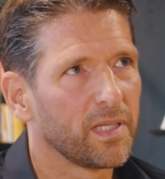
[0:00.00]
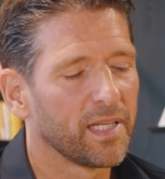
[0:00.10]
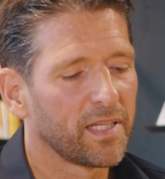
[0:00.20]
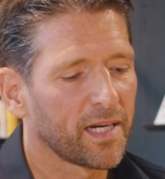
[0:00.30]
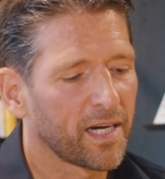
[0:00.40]

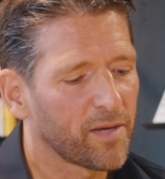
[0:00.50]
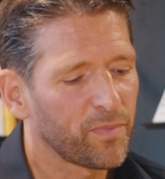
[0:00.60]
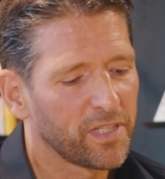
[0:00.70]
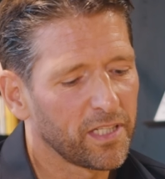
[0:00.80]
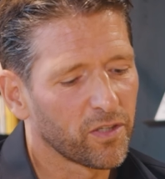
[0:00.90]
that there
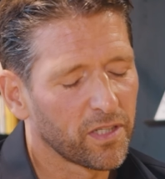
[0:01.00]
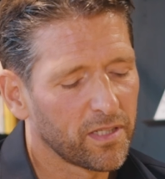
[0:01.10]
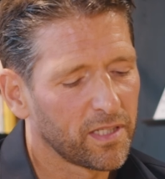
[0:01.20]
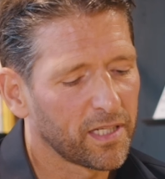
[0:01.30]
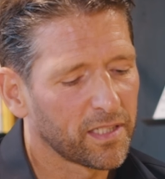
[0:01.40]

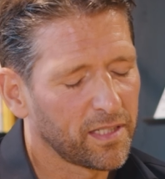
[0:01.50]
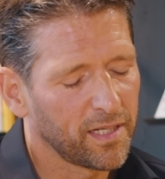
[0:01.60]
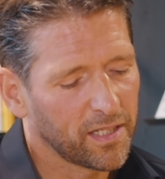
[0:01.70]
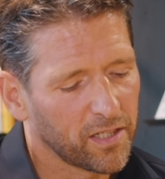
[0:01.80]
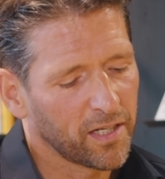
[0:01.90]

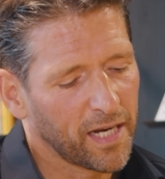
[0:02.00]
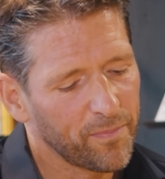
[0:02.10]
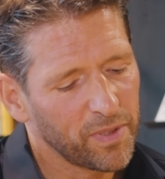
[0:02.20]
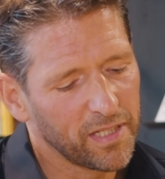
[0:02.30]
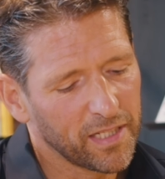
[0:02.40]
are
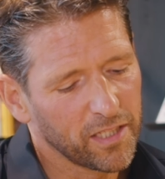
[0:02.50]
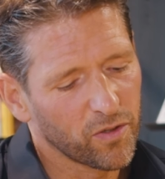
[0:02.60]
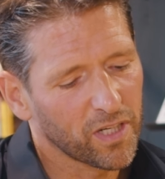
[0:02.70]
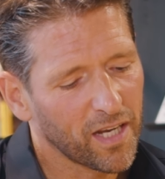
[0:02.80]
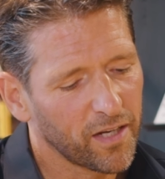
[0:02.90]
happening in
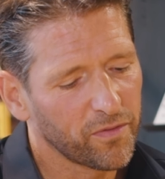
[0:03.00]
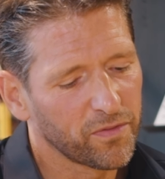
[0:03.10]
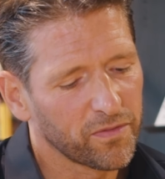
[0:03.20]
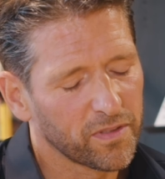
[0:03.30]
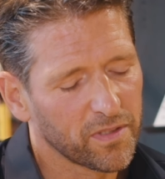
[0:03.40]
your life
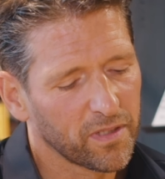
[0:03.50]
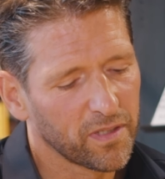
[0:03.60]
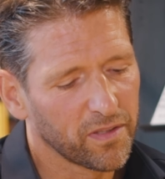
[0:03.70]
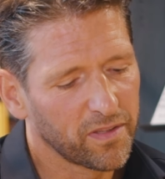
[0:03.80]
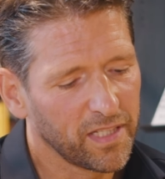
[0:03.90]

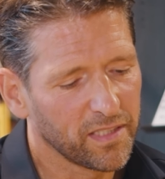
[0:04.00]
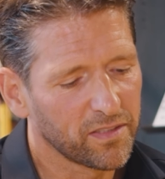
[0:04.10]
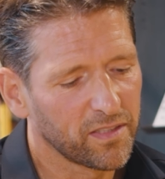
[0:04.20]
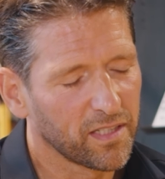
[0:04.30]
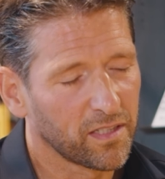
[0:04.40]

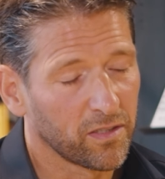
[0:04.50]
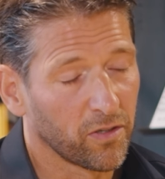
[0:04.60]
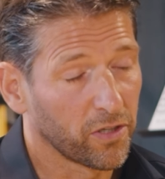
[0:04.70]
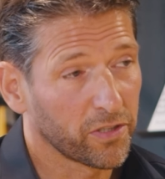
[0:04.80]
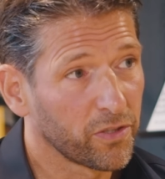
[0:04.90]
things that
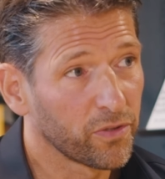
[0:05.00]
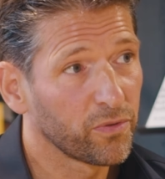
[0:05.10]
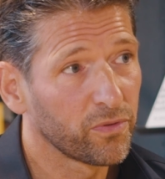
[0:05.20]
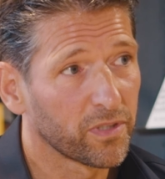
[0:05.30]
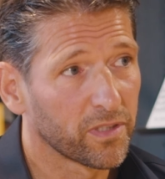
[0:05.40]
hurt
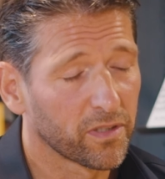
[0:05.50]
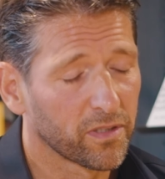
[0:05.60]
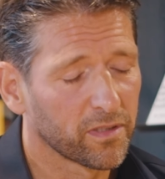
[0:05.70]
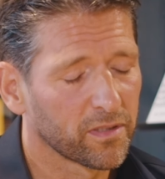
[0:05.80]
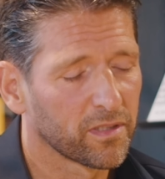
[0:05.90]
you
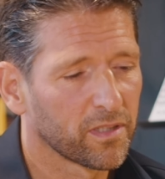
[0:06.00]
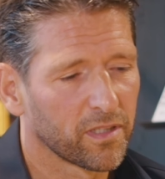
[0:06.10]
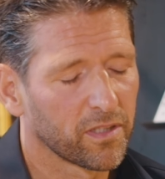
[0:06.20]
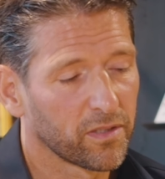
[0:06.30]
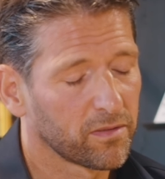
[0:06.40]
or
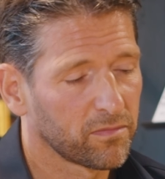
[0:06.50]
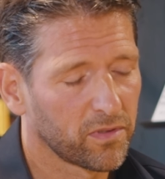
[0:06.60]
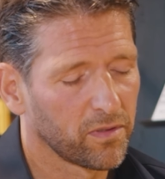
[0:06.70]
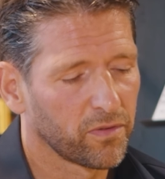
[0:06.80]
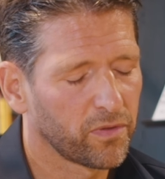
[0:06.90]

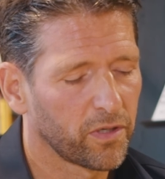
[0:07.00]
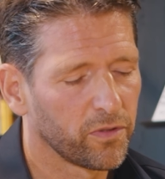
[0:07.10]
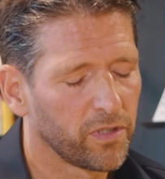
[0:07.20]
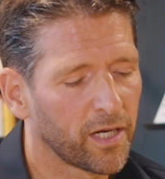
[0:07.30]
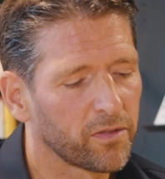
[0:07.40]
throw
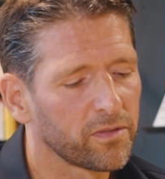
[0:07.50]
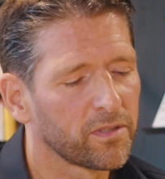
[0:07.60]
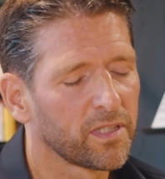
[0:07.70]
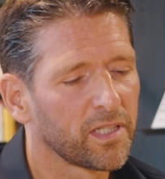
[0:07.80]
you down.